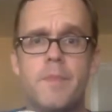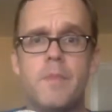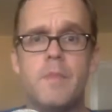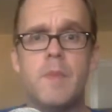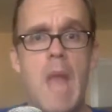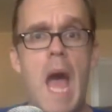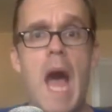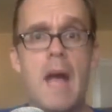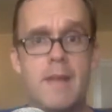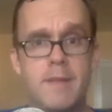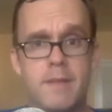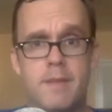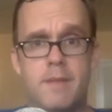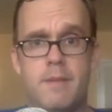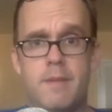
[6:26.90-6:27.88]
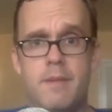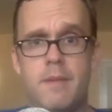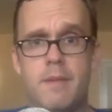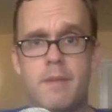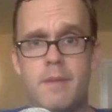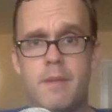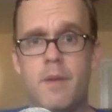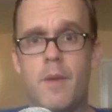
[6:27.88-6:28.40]
not
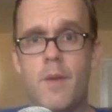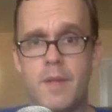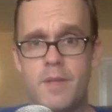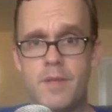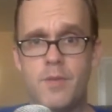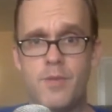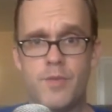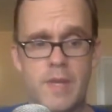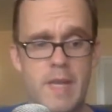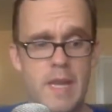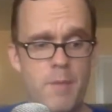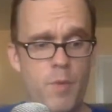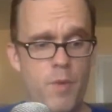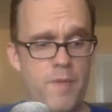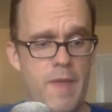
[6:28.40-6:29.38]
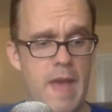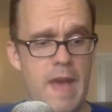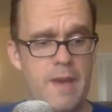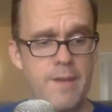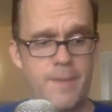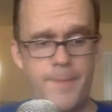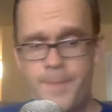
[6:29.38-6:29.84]
going to drink any more of that,